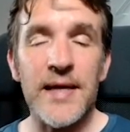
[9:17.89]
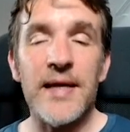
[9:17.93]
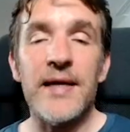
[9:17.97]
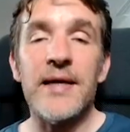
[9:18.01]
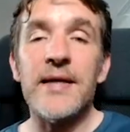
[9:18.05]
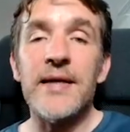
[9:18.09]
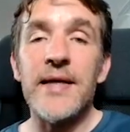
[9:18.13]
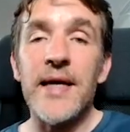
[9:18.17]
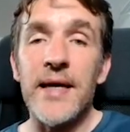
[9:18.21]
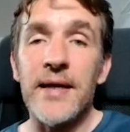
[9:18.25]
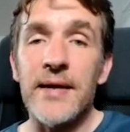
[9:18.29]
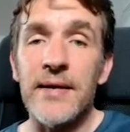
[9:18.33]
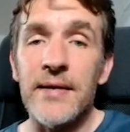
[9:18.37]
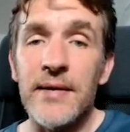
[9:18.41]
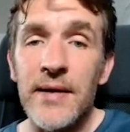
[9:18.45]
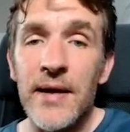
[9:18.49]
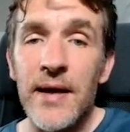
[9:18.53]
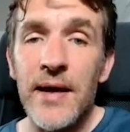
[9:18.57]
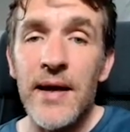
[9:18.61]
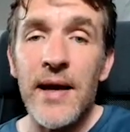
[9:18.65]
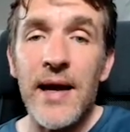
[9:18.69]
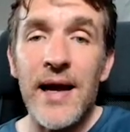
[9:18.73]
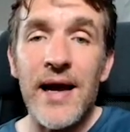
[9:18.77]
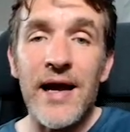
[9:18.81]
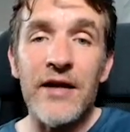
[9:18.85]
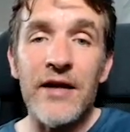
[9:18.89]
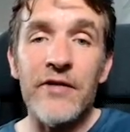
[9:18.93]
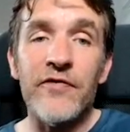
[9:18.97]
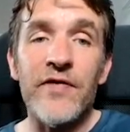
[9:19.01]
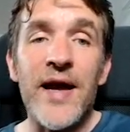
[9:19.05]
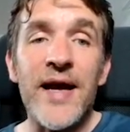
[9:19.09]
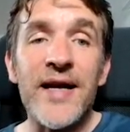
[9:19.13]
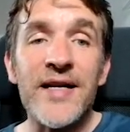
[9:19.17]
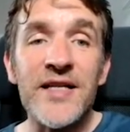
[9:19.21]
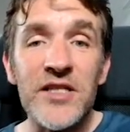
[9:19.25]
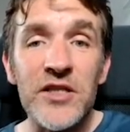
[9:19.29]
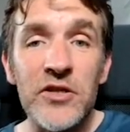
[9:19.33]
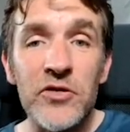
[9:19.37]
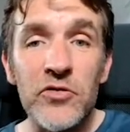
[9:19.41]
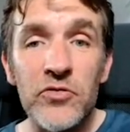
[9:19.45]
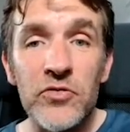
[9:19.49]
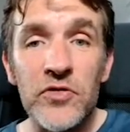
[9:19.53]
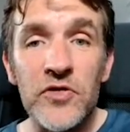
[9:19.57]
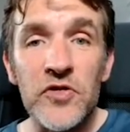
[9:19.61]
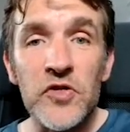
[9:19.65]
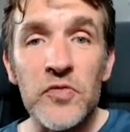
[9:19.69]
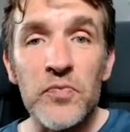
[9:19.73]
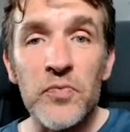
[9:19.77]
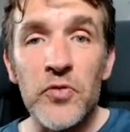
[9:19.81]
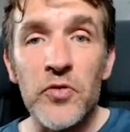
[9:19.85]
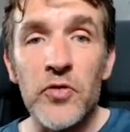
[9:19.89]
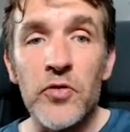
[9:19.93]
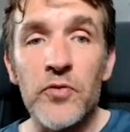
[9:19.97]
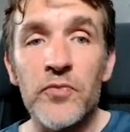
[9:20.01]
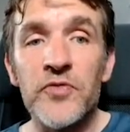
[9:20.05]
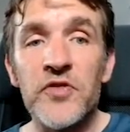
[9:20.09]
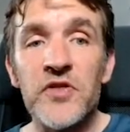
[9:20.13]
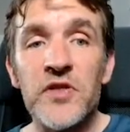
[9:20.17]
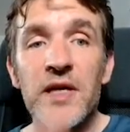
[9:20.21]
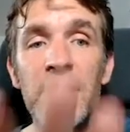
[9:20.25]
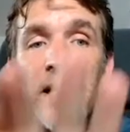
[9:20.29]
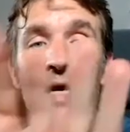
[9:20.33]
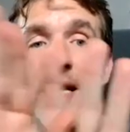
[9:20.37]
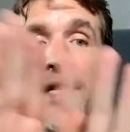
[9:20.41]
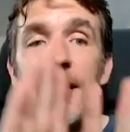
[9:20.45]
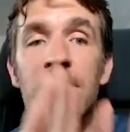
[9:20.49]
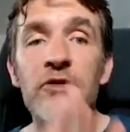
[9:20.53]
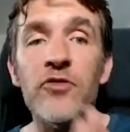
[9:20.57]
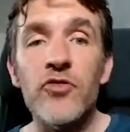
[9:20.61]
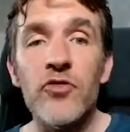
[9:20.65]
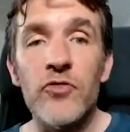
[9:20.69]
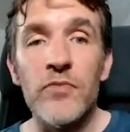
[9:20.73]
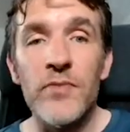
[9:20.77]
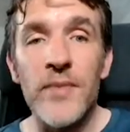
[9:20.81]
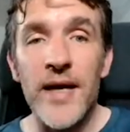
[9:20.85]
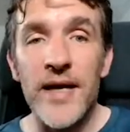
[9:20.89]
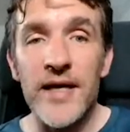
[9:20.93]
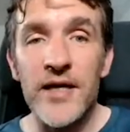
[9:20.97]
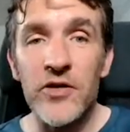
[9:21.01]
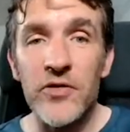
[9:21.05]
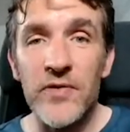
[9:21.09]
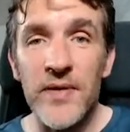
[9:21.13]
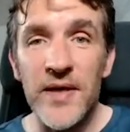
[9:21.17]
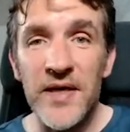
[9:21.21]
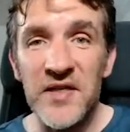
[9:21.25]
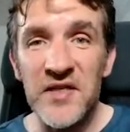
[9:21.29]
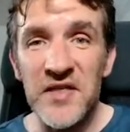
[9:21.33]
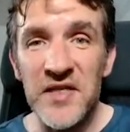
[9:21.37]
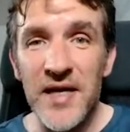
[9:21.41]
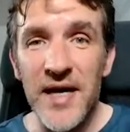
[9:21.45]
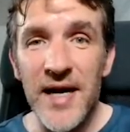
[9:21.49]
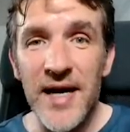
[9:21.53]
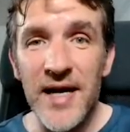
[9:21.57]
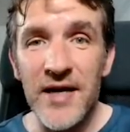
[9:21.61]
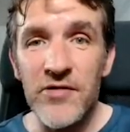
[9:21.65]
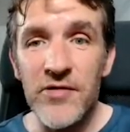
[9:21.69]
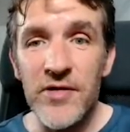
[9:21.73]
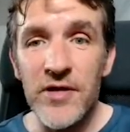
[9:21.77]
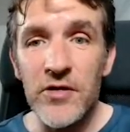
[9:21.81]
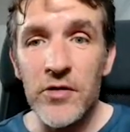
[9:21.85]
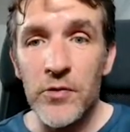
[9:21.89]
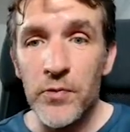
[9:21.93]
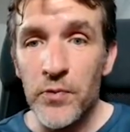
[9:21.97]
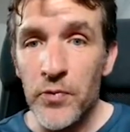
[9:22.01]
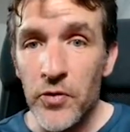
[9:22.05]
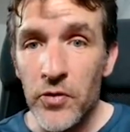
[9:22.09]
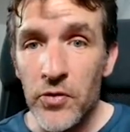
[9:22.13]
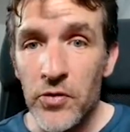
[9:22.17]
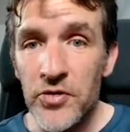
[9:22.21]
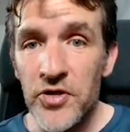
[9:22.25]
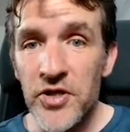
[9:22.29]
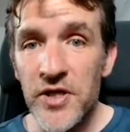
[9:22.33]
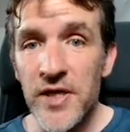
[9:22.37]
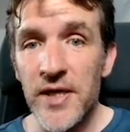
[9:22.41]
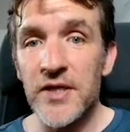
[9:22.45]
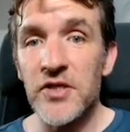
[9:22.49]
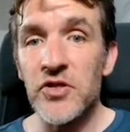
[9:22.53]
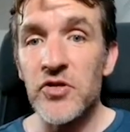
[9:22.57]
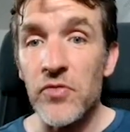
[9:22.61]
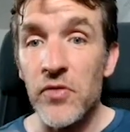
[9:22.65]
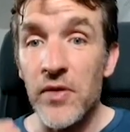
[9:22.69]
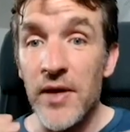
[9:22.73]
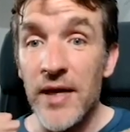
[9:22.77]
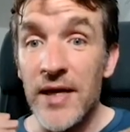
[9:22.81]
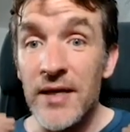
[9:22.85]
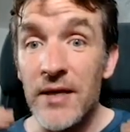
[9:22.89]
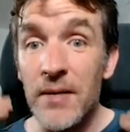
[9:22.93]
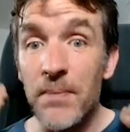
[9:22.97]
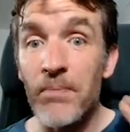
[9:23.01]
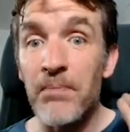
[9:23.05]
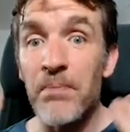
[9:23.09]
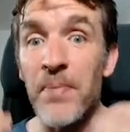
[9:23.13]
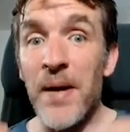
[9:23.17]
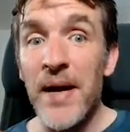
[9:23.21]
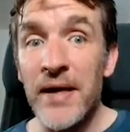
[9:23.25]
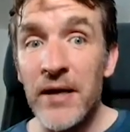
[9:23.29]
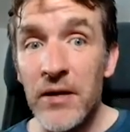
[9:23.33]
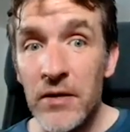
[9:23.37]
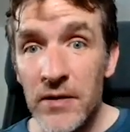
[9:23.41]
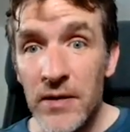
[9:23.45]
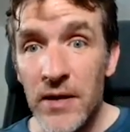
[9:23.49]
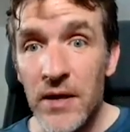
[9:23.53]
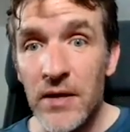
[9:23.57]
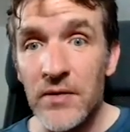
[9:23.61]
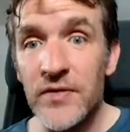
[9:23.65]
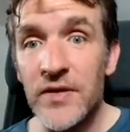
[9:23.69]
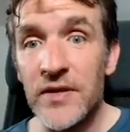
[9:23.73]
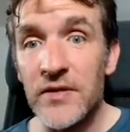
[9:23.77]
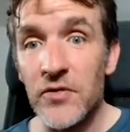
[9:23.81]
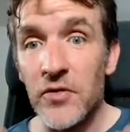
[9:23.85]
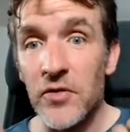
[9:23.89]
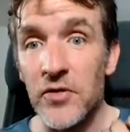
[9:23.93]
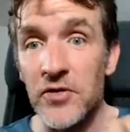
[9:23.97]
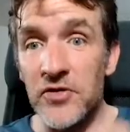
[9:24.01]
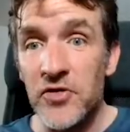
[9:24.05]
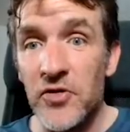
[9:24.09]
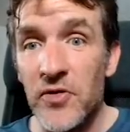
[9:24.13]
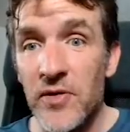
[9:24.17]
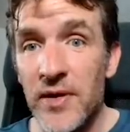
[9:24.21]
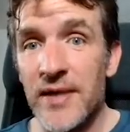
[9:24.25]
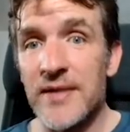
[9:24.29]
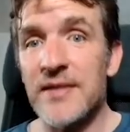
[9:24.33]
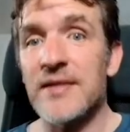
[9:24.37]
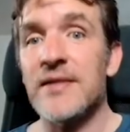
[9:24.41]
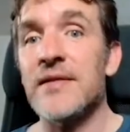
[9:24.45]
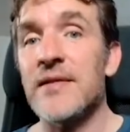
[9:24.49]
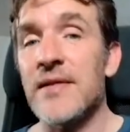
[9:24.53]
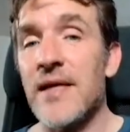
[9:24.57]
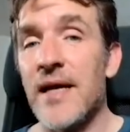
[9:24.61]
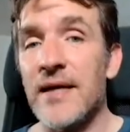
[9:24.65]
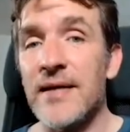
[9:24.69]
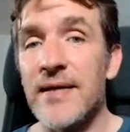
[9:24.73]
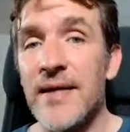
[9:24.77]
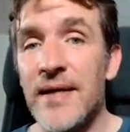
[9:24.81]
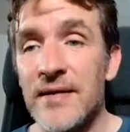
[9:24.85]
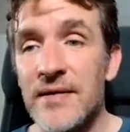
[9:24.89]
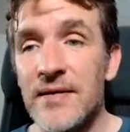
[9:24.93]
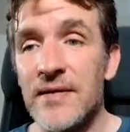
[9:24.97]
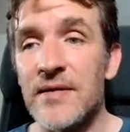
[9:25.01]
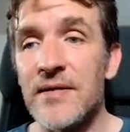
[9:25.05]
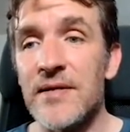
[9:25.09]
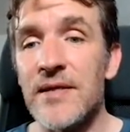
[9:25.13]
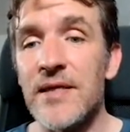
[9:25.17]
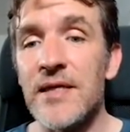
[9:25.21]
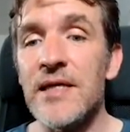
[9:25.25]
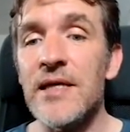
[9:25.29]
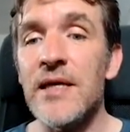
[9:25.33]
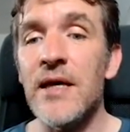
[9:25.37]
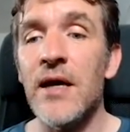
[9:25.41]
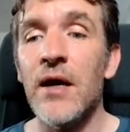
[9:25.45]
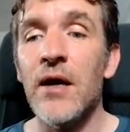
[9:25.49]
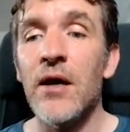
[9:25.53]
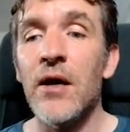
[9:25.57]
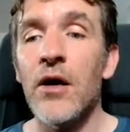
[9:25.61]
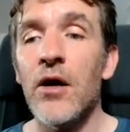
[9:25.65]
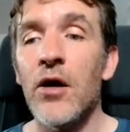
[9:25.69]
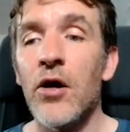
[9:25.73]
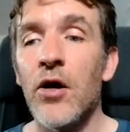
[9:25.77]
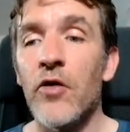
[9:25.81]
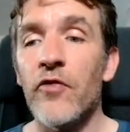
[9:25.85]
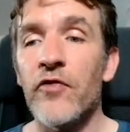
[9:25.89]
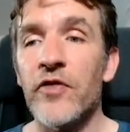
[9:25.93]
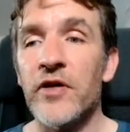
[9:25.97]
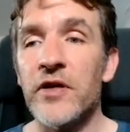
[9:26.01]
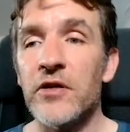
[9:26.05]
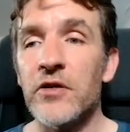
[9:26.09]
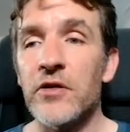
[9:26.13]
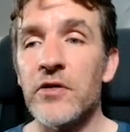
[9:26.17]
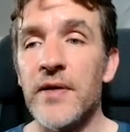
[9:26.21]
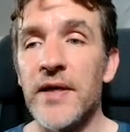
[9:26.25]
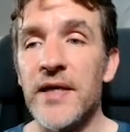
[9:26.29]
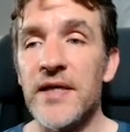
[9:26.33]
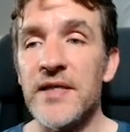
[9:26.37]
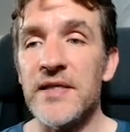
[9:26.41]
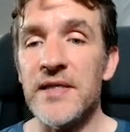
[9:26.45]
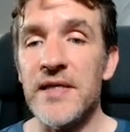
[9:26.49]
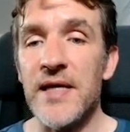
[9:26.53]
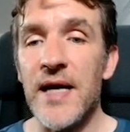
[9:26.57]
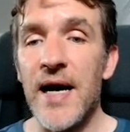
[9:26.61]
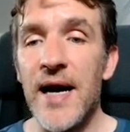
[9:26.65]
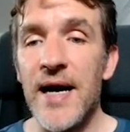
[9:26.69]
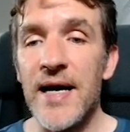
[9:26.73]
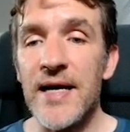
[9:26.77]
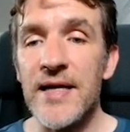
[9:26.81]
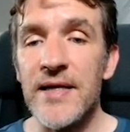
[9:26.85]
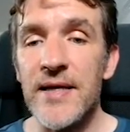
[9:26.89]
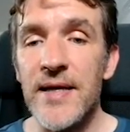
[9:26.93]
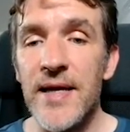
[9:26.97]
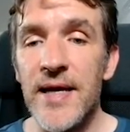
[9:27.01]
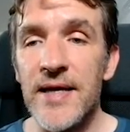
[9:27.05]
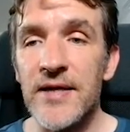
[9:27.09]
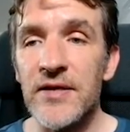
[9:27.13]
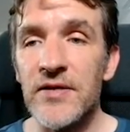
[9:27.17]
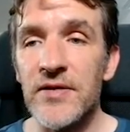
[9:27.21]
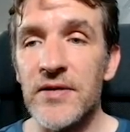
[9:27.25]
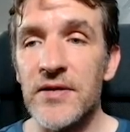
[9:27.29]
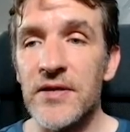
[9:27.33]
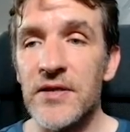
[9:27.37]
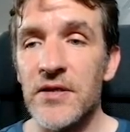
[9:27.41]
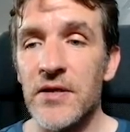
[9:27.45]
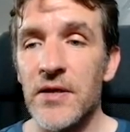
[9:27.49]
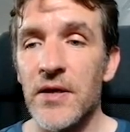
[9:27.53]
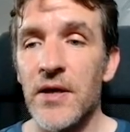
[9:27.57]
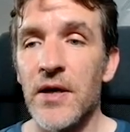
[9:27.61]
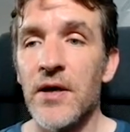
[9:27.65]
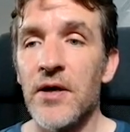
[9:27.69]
And again, I've executed this prompt into my Crazy Ideator project. So in the background, it also has this identity of a Crazy Ideator.